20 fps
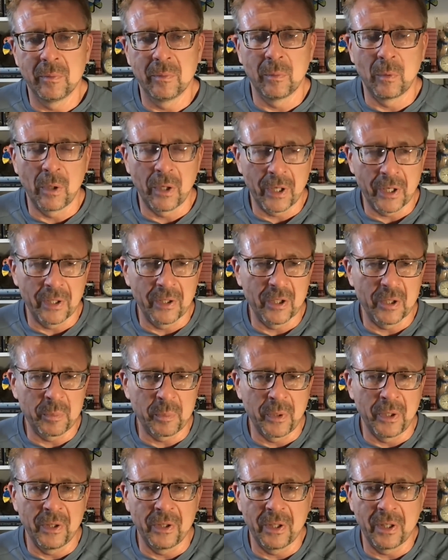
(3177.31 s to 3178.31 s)
work and
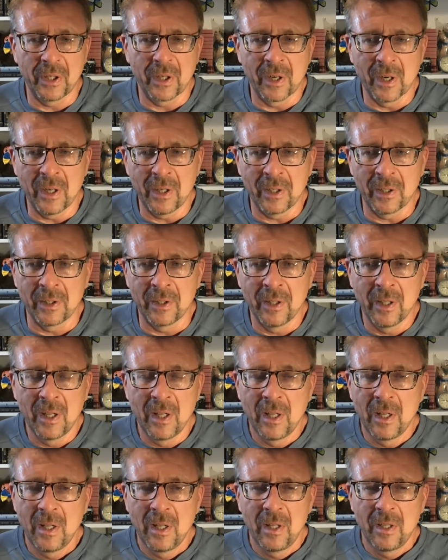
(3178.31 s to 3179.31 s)
sprint their garden.
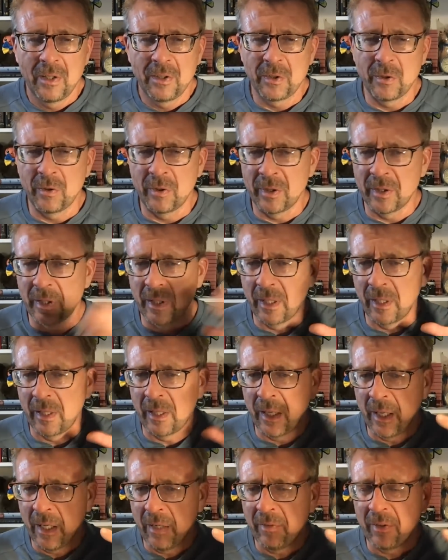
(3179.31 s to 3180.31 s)
So a
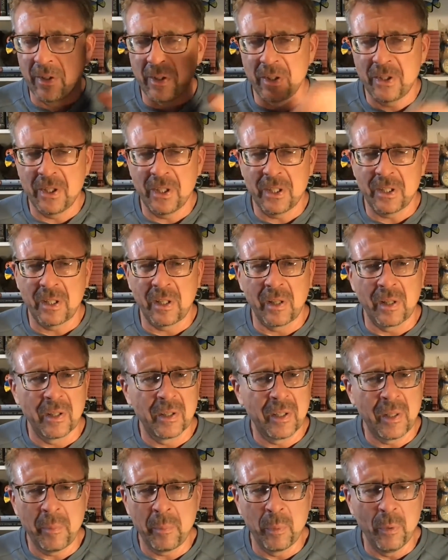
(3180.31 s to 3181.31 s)
lot of it is just
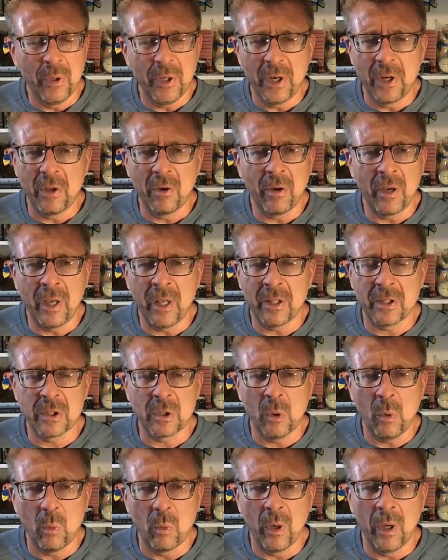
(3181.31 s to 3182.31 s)
that they put in your head
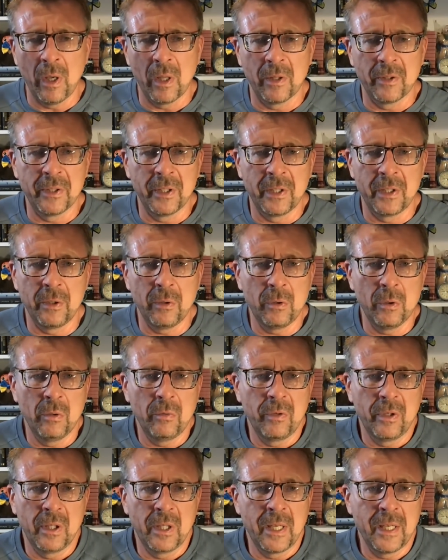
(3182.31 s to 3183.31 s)
so well that you
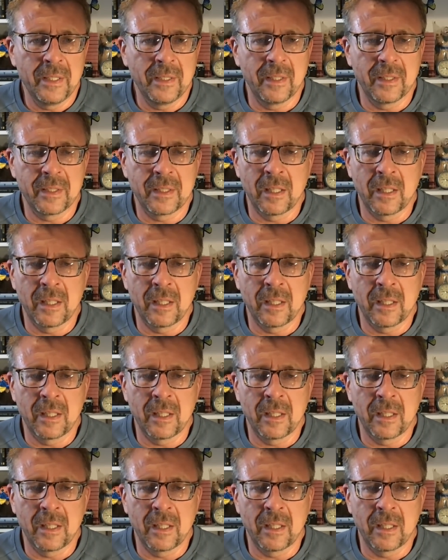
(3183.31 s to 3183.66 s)
don't realize that